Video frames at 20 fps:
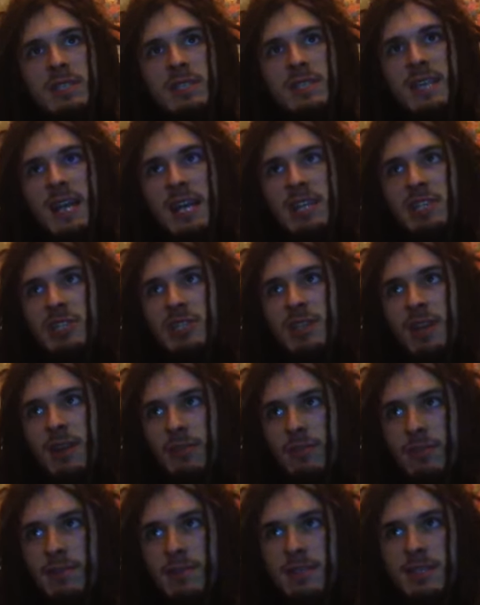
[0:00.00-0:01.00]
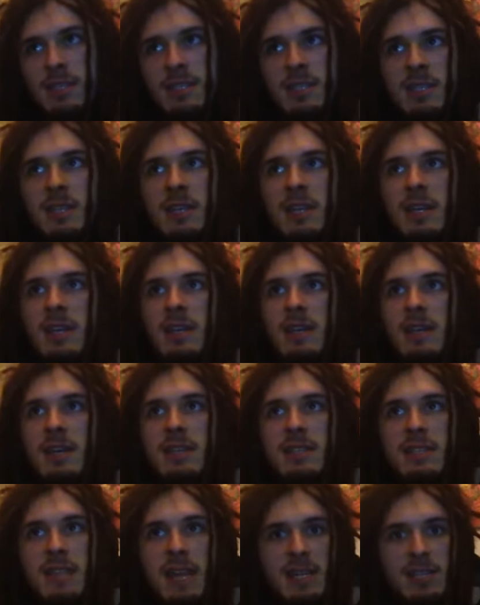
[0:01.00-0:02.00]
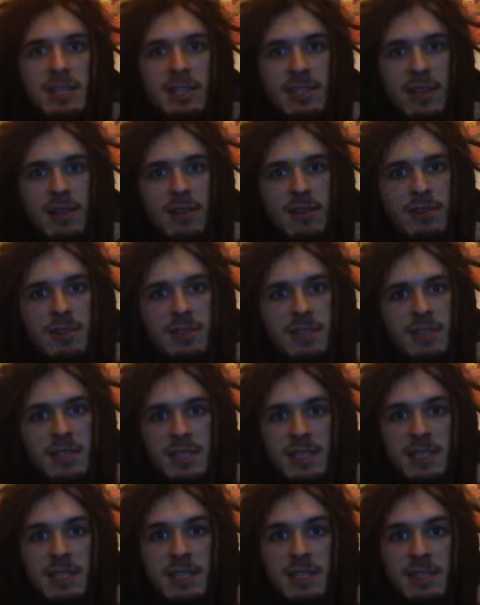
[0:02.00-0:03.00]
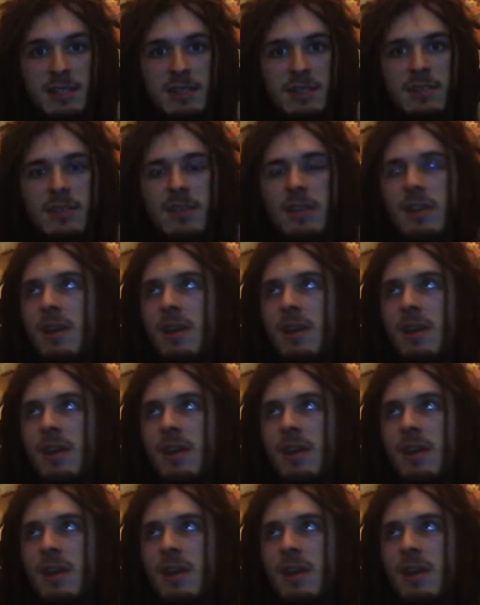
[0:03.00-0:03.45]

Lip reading: Sagittarius season,